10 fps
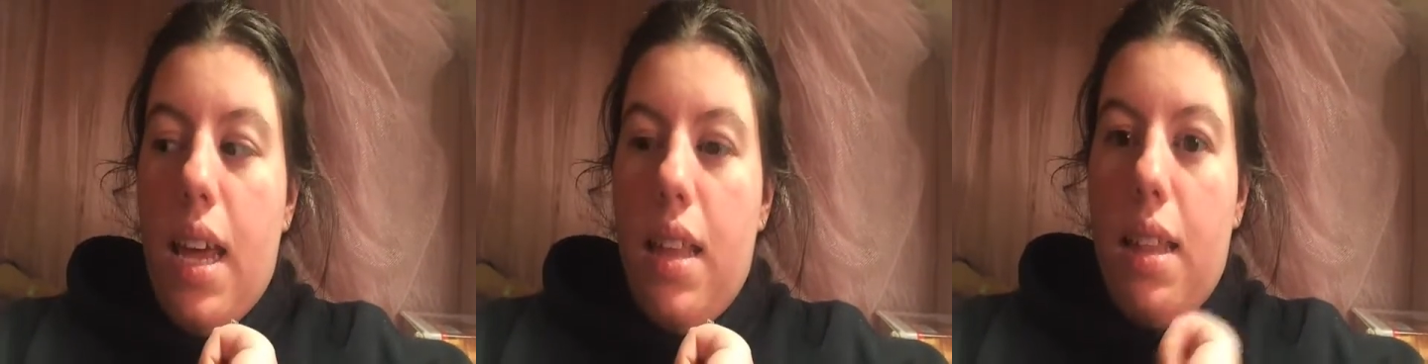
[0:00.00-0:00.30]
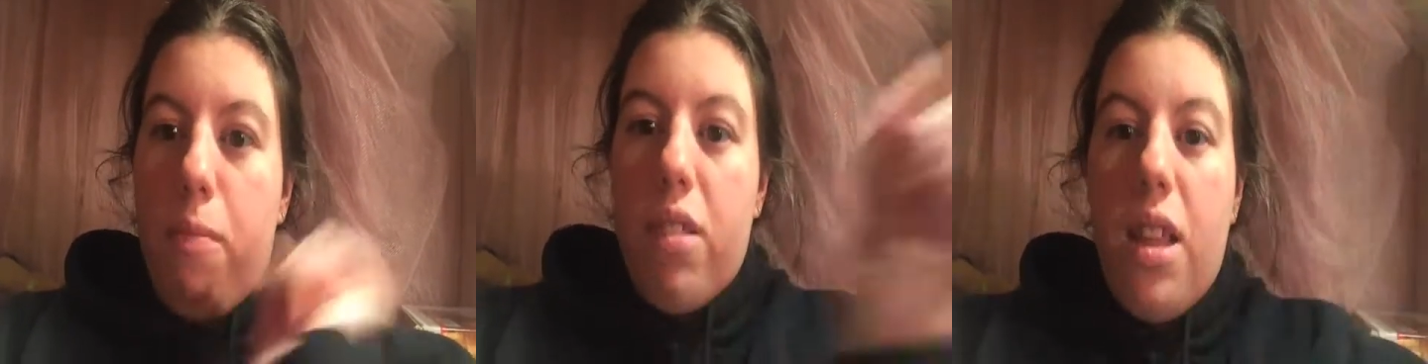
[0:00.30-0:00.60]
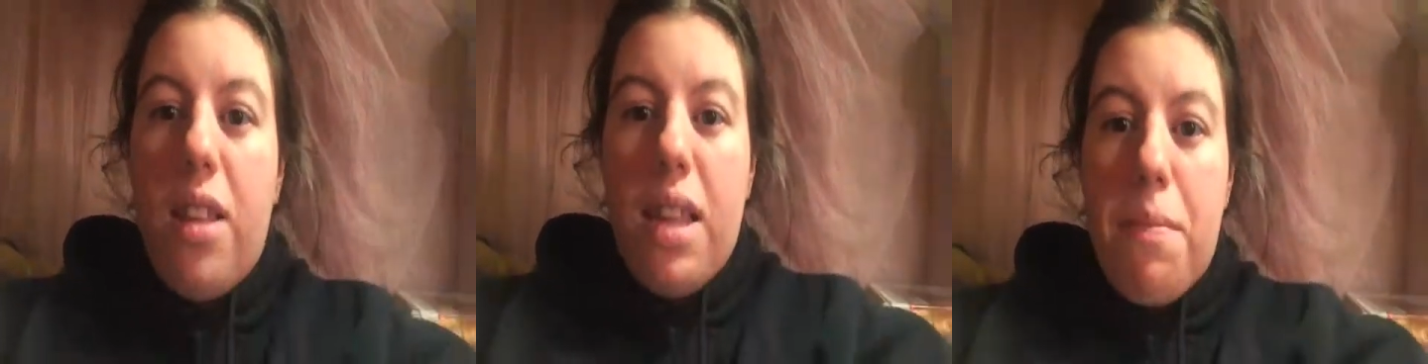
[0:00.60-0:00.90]
And
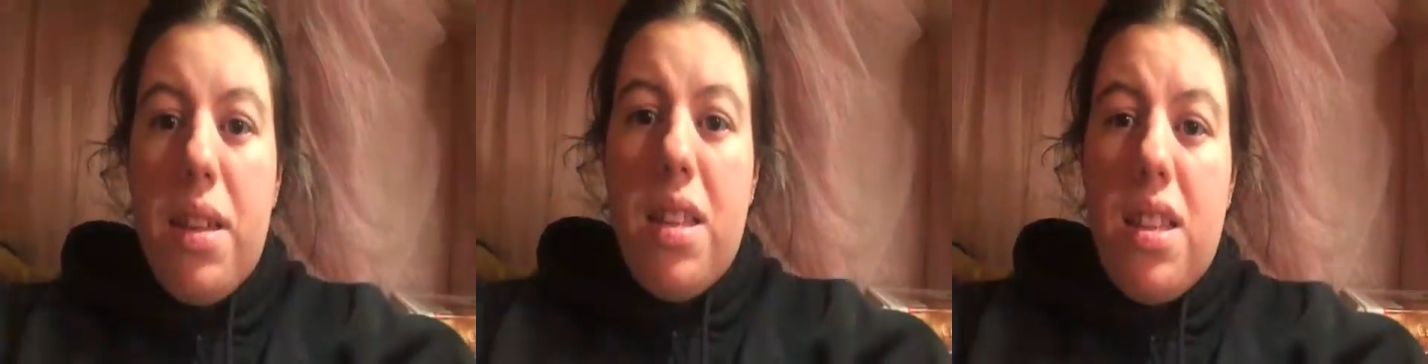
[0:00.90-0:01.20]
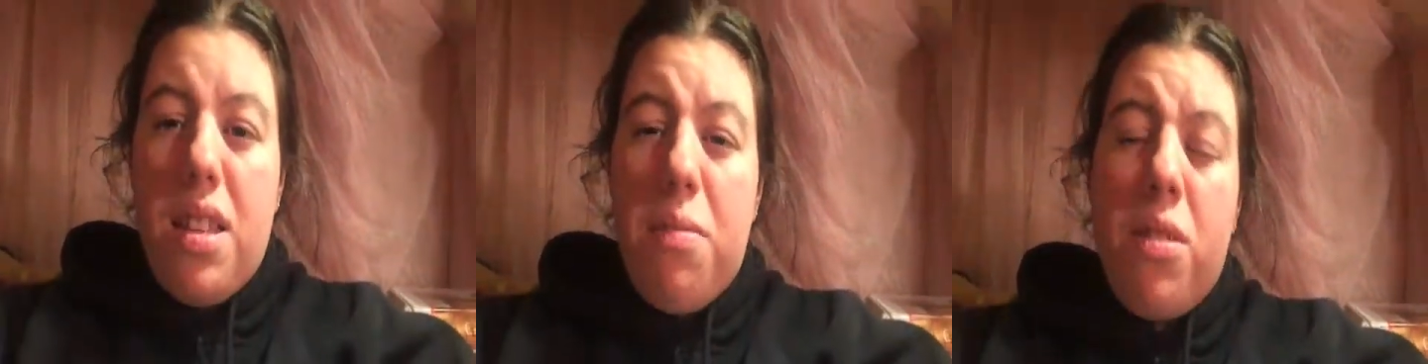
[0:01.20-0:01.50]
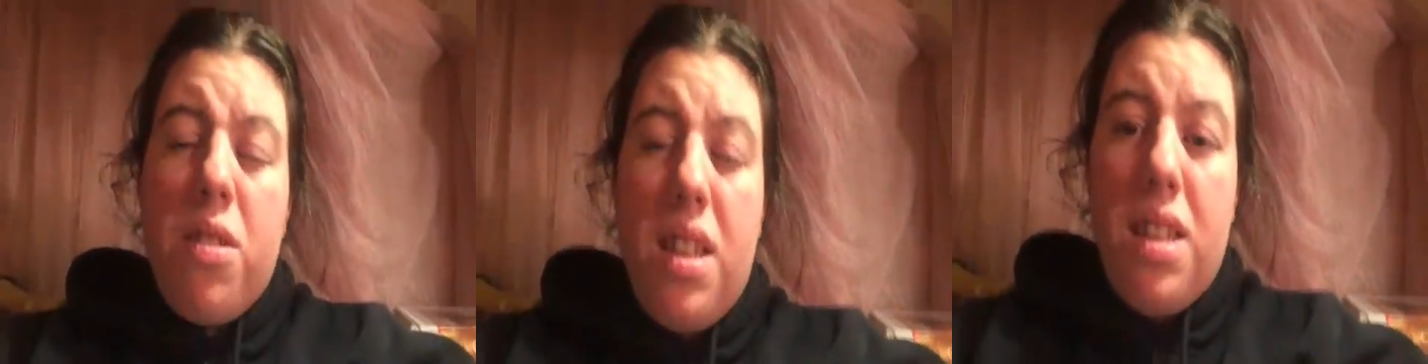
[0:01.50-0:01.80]
with all that being said,
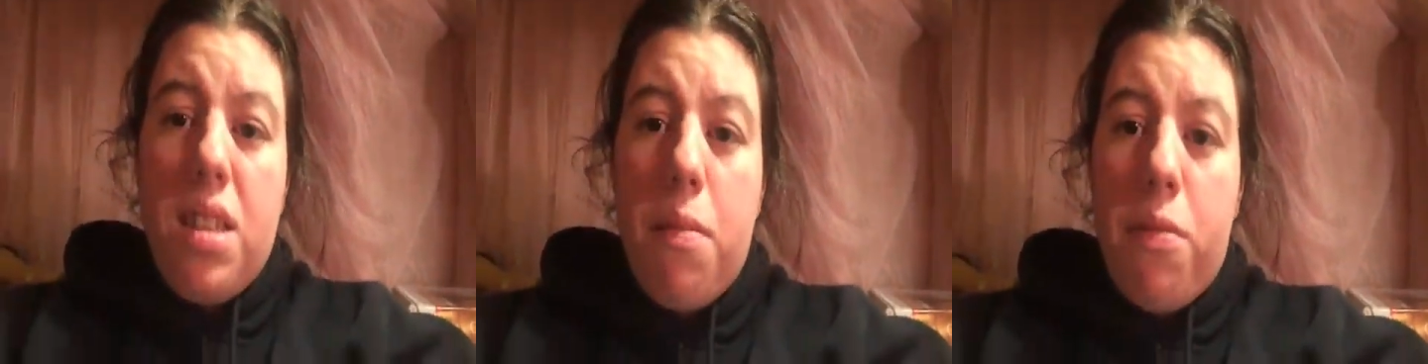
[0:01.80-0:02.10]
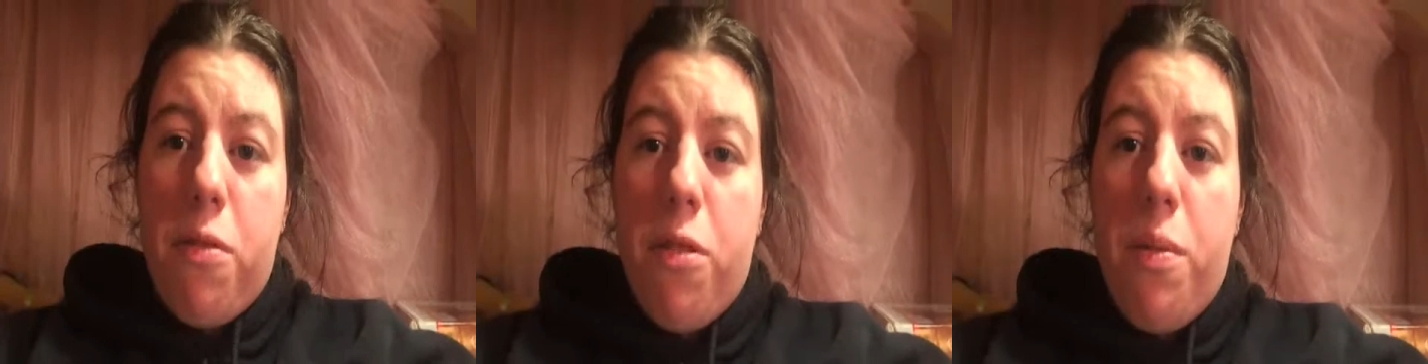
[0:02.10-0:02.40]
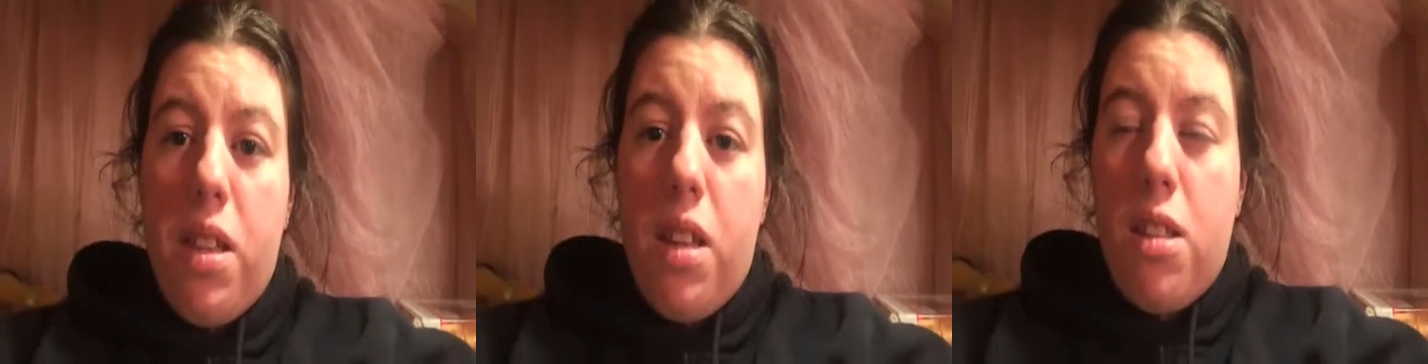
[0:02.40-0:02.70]
tomorrow's the last day of
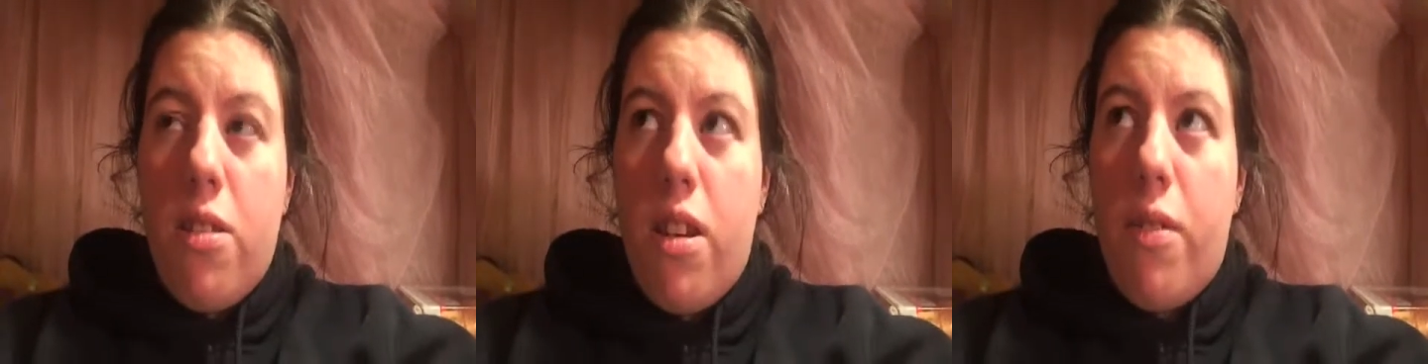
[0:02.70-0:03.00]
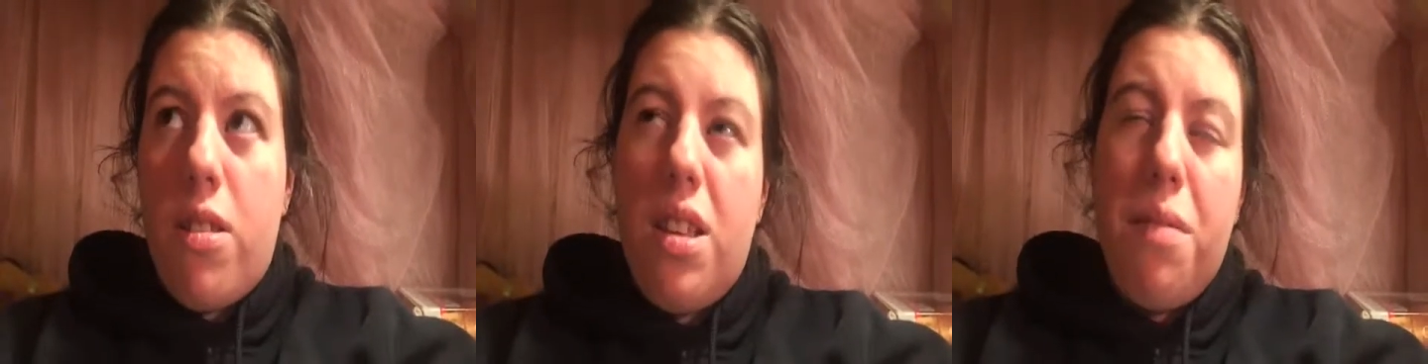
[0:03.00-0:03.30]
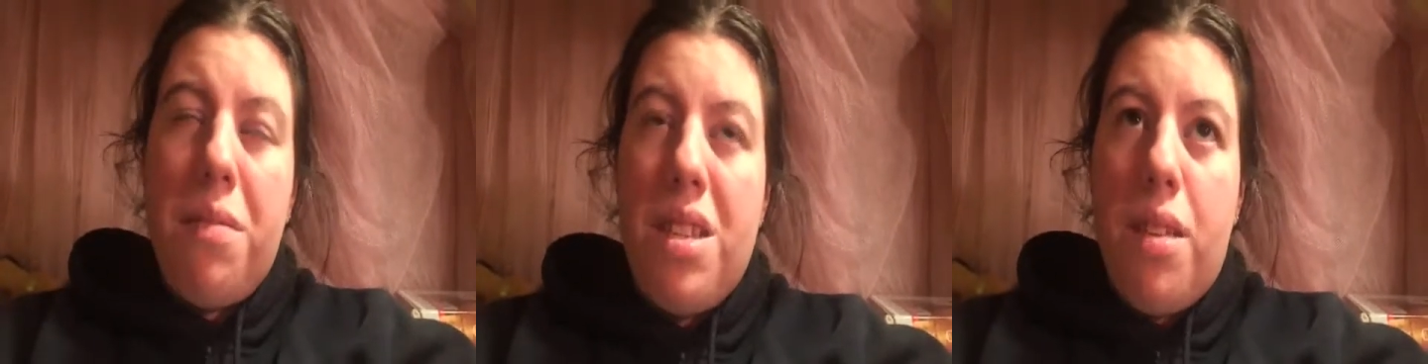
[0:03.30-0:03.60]
BookTube-a-Thon, so I was
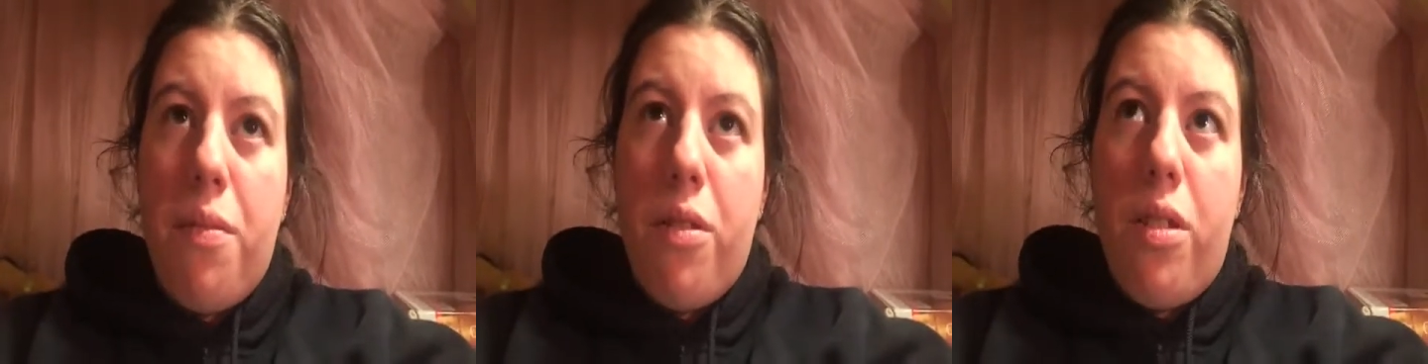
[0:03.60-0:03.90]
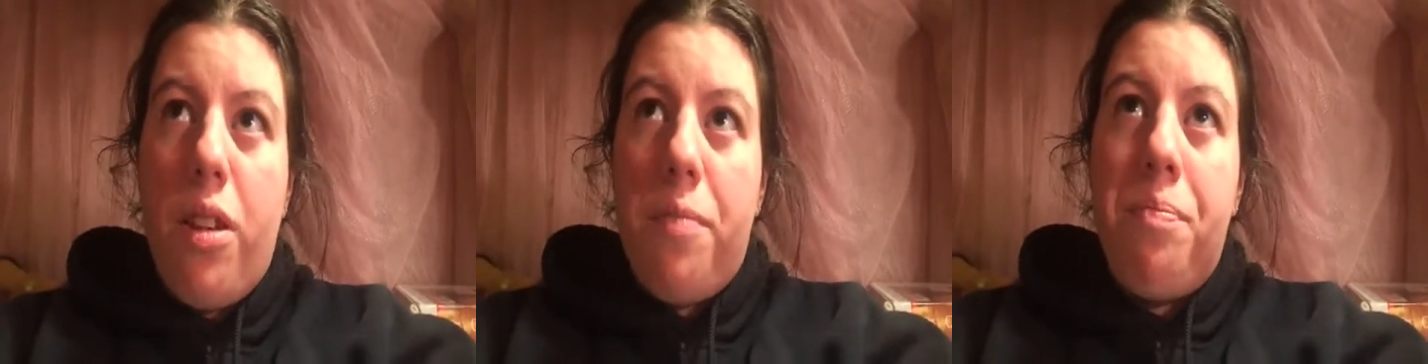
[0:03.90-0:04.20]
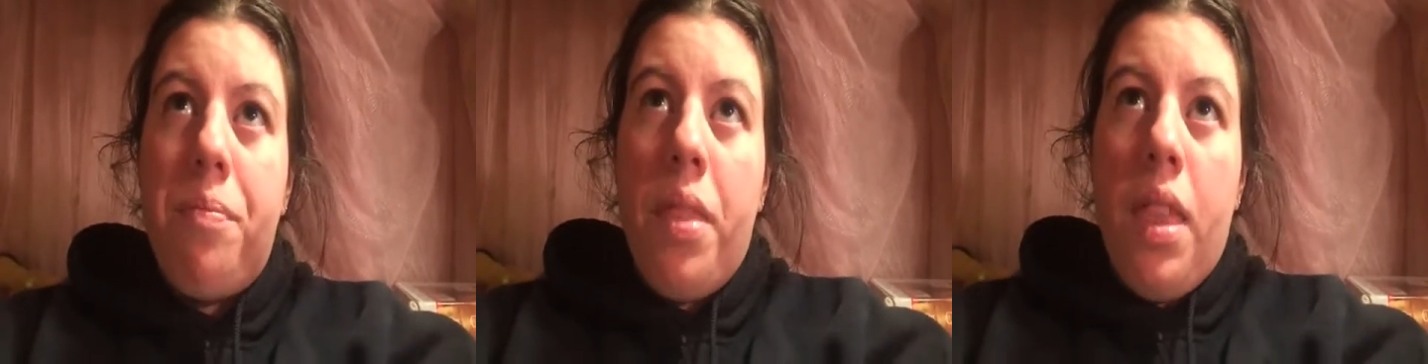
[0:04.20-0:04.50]
thinking to myself earlier,